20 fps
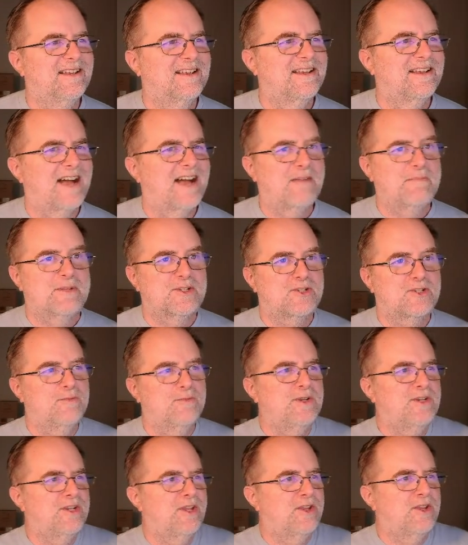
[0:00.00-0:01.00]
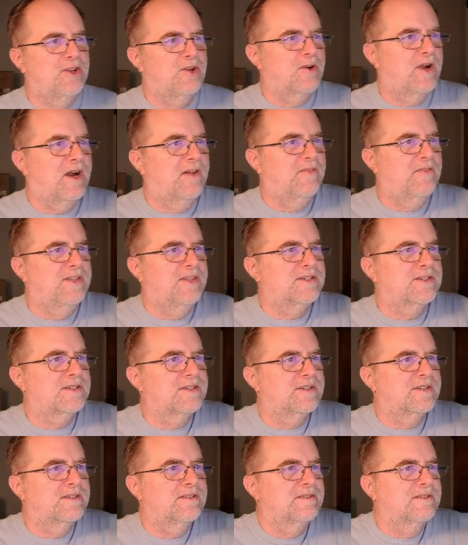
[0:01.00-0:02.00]
I'm assuming that you're on
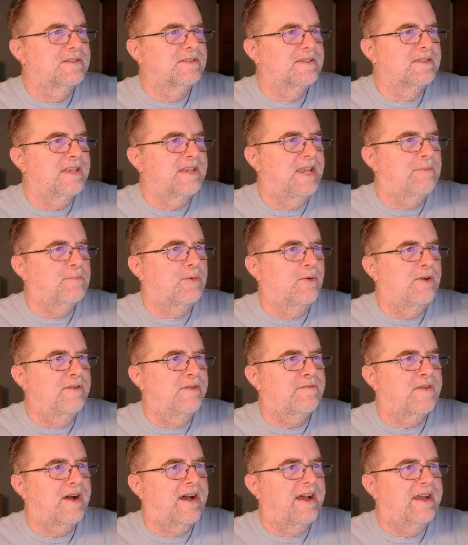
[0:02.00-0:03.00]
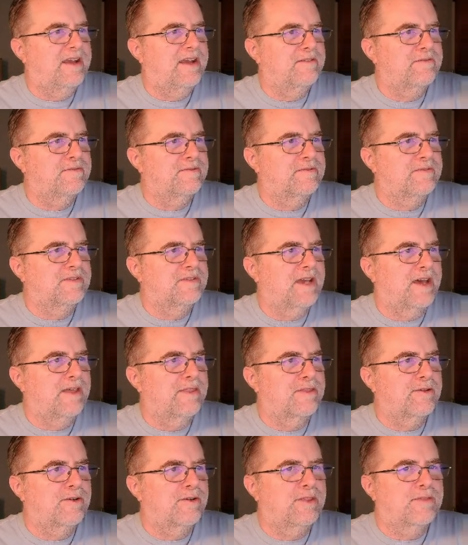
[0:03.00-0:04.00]
this
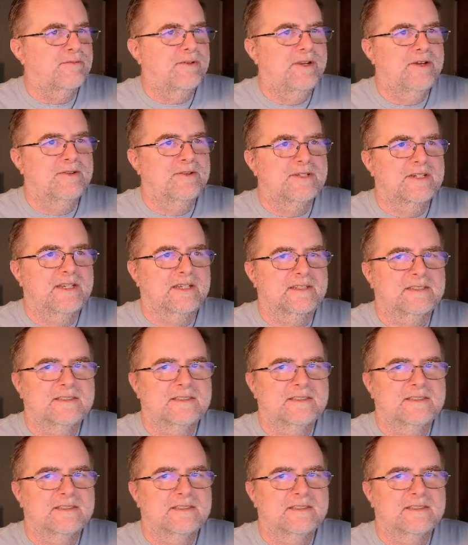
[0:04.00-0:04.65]
8.5.3306.